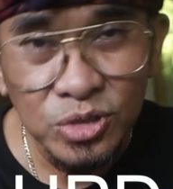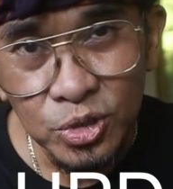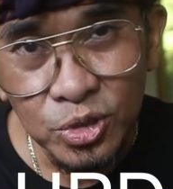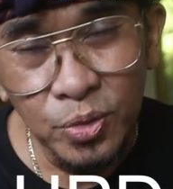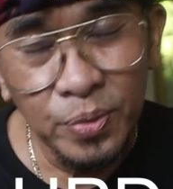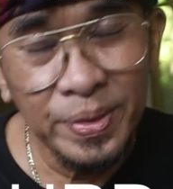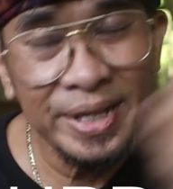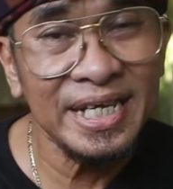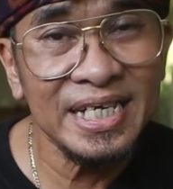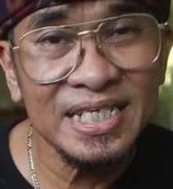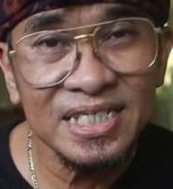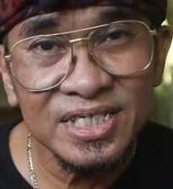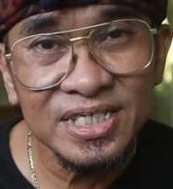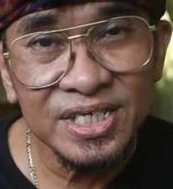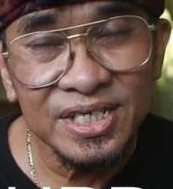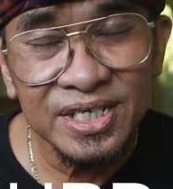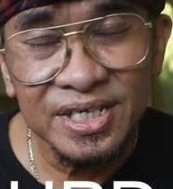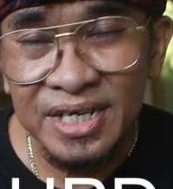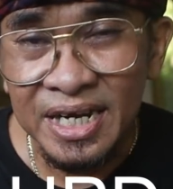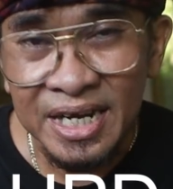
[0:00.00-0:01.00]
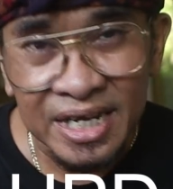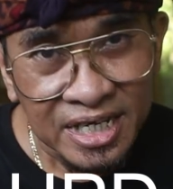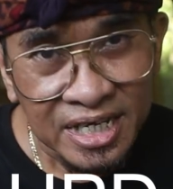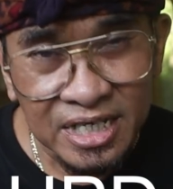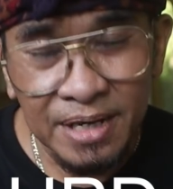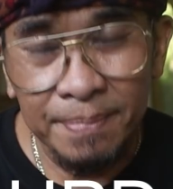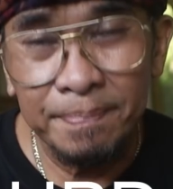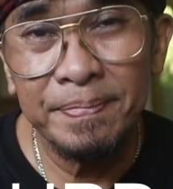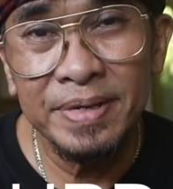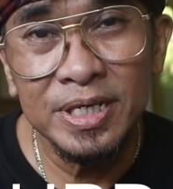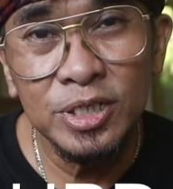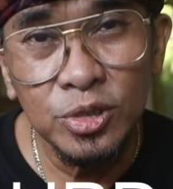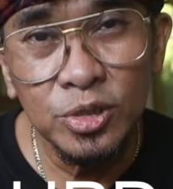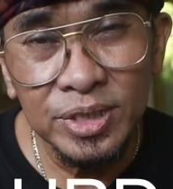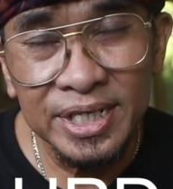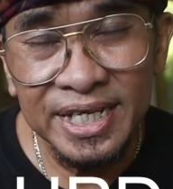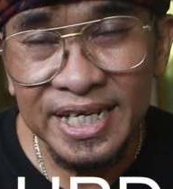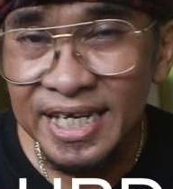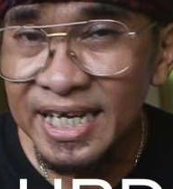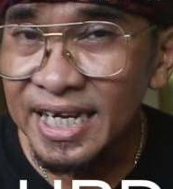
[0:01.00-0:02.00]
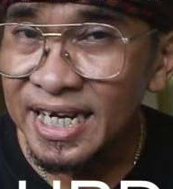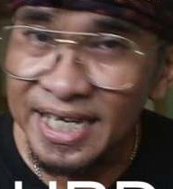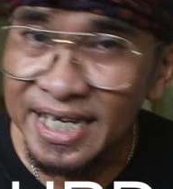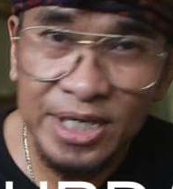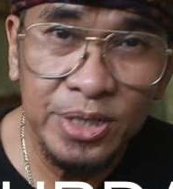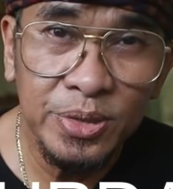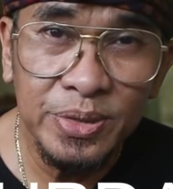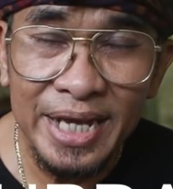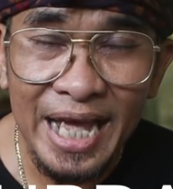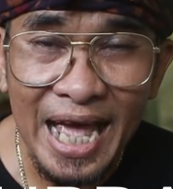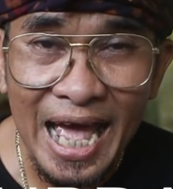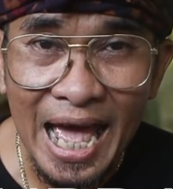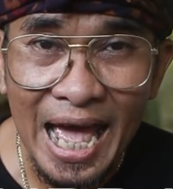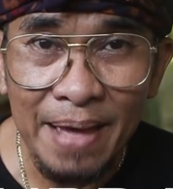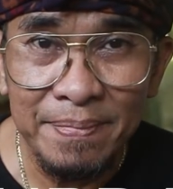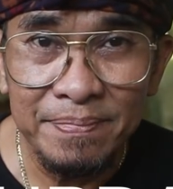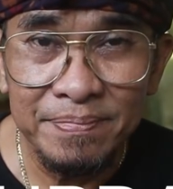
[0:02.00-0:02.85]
to register the Peduli Lindungi app.